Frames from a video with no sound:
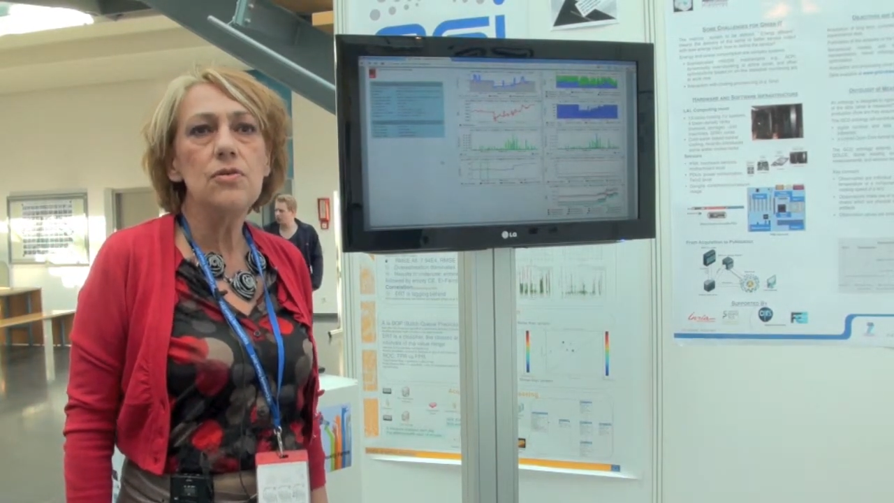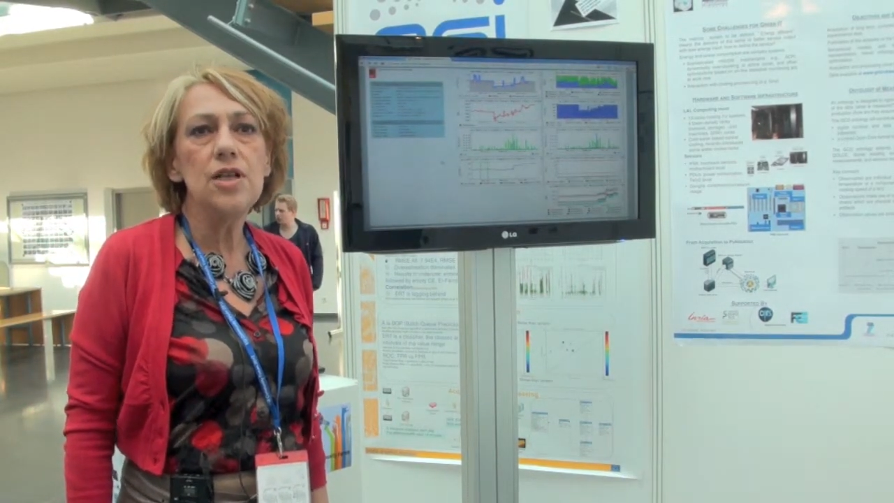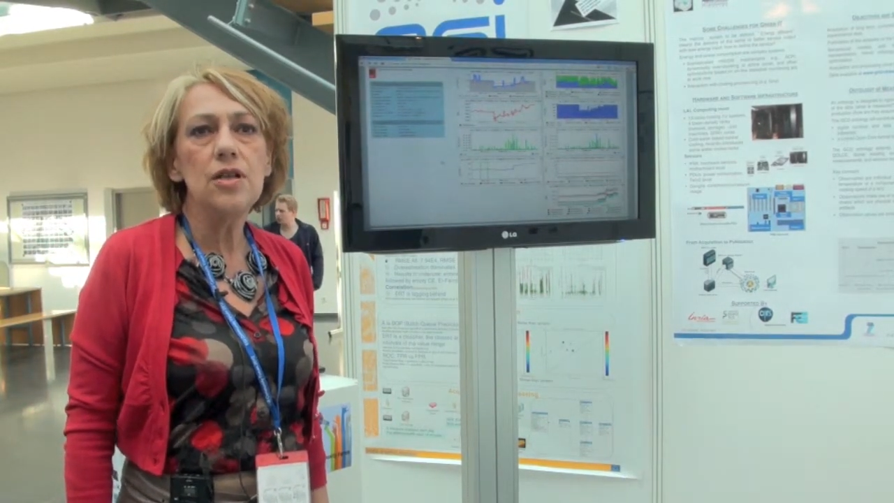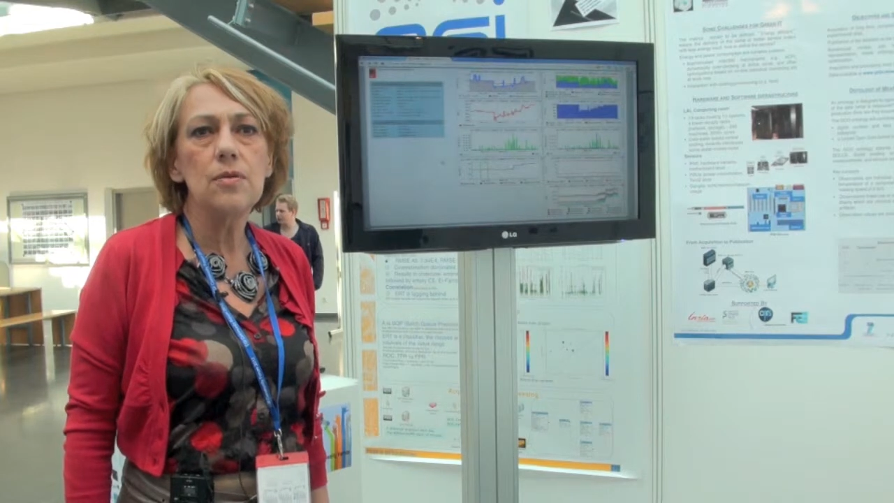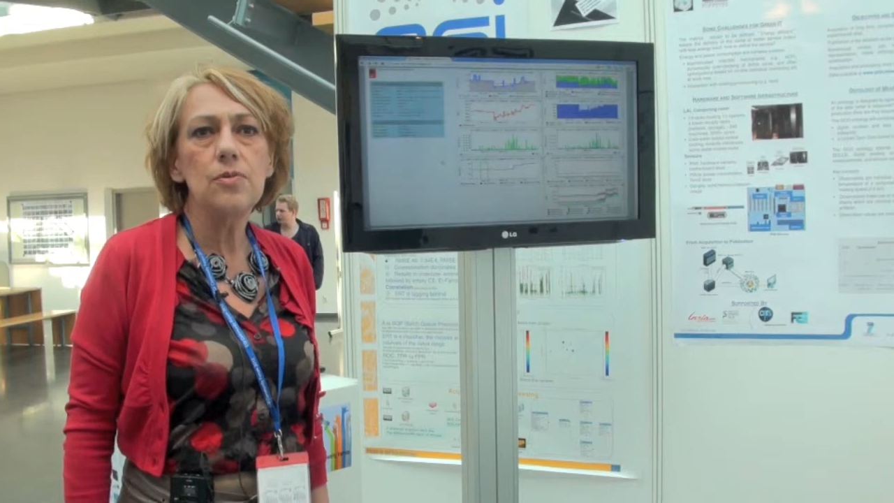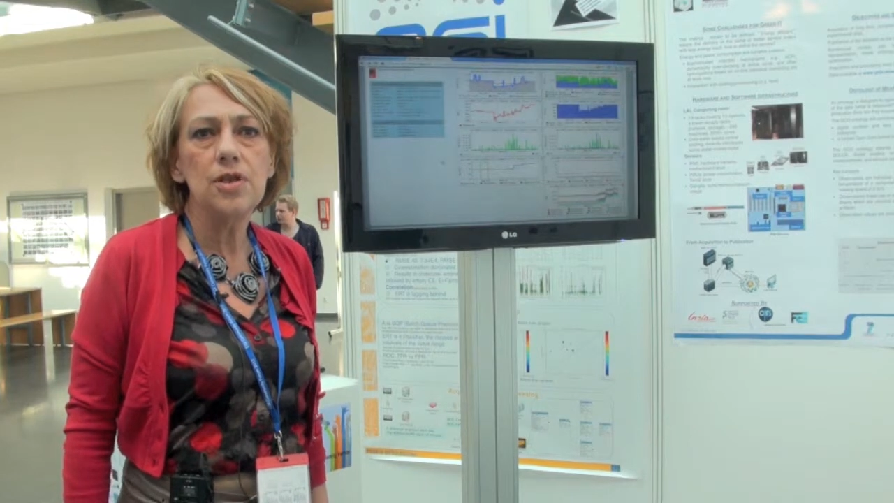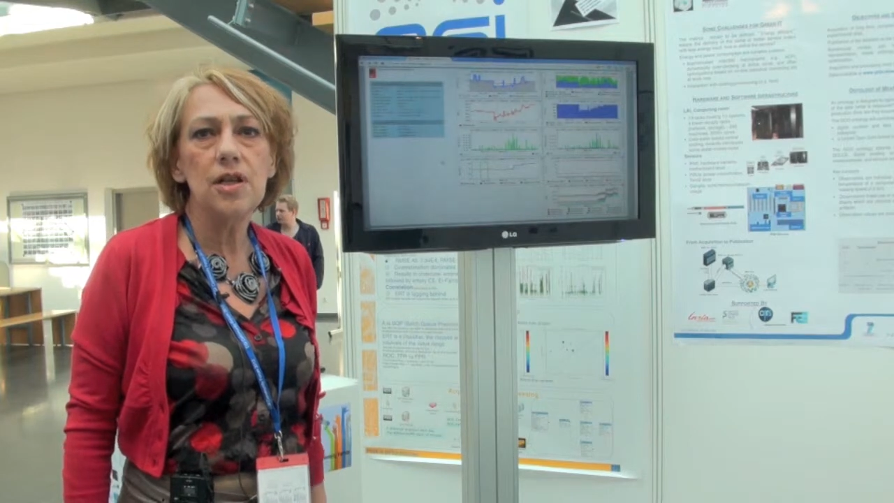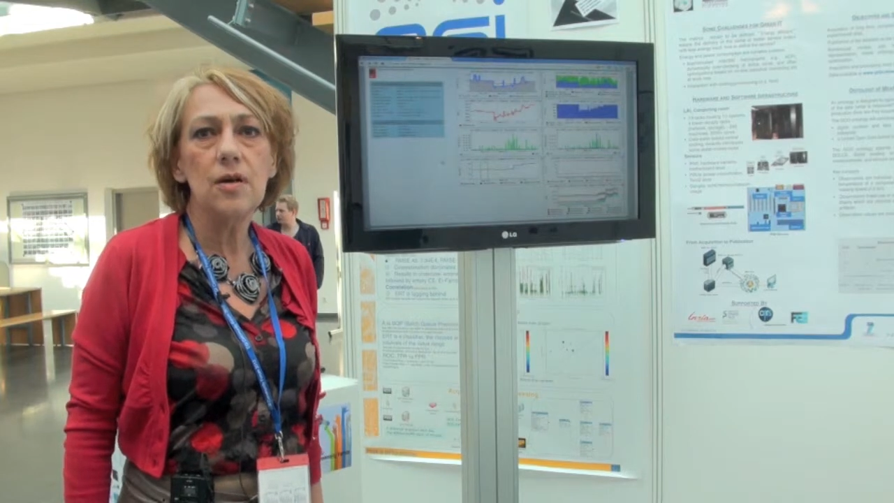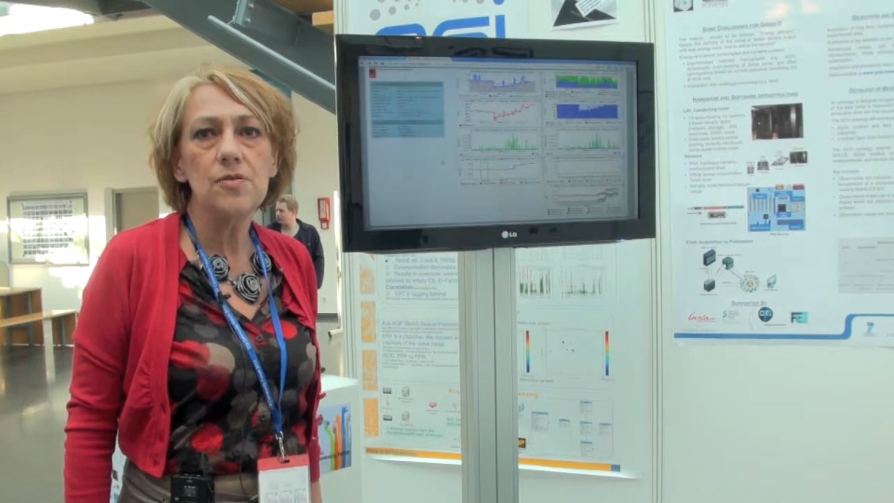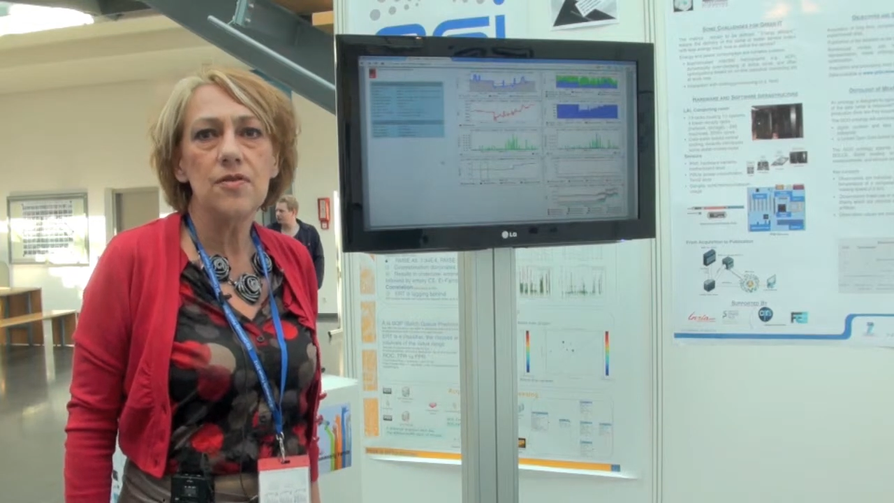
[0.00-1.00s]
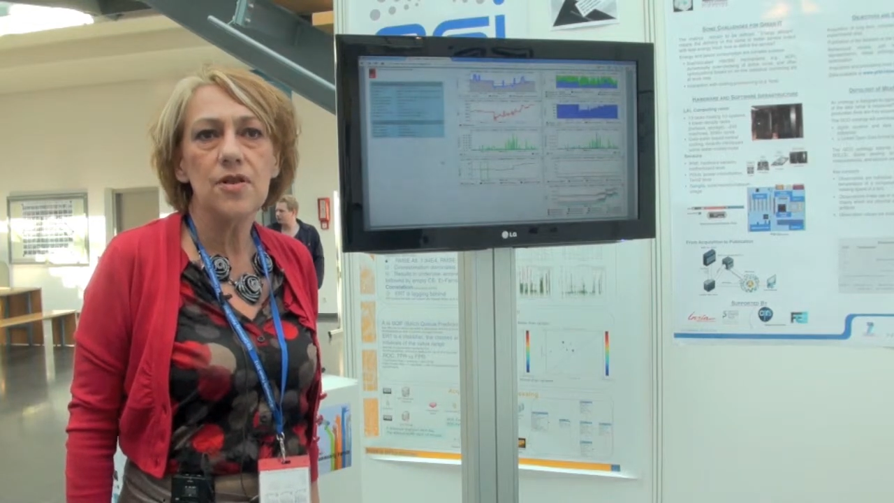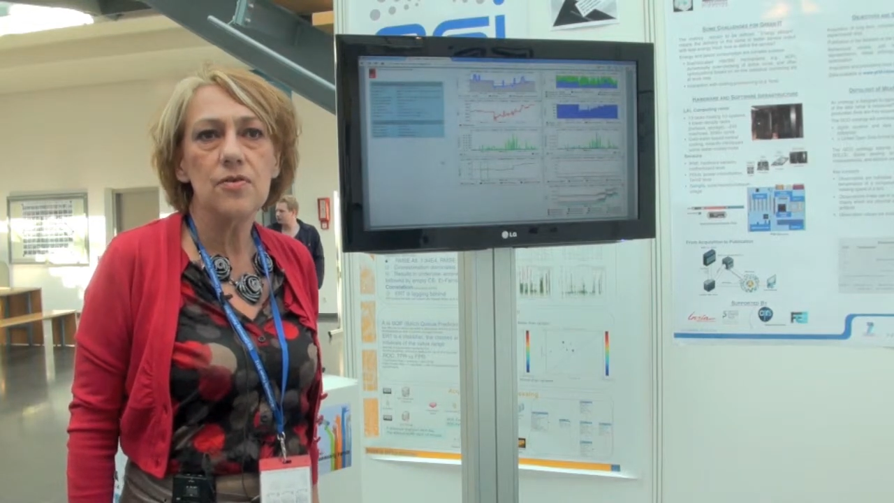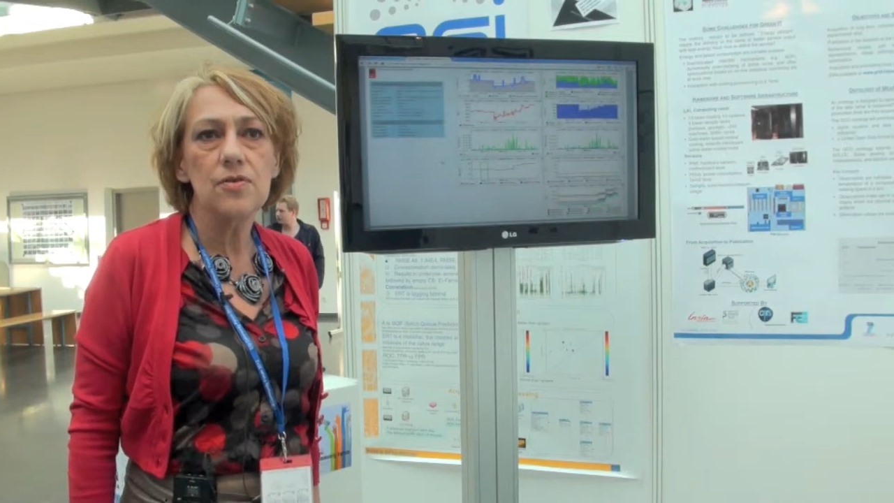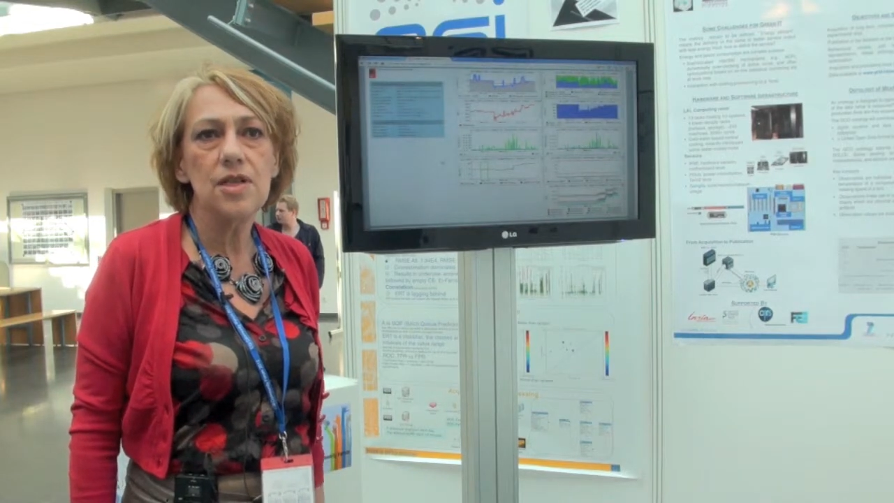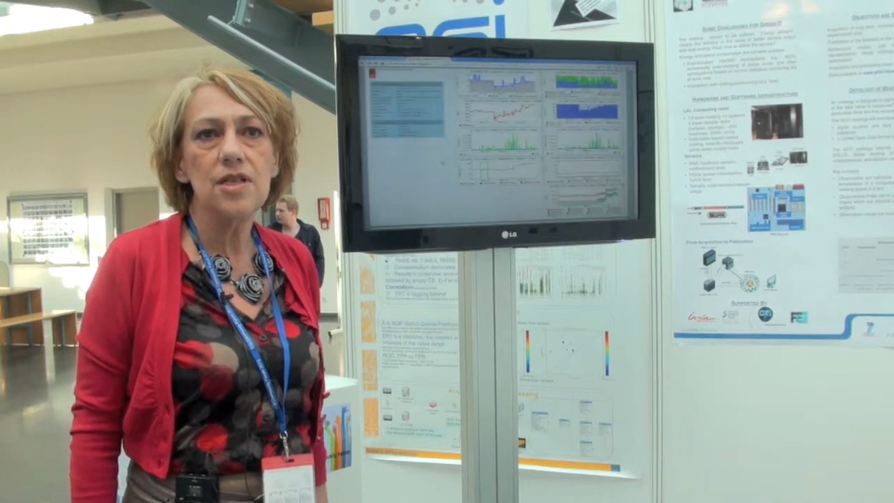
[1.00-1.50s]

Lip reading: Green Computing Observatory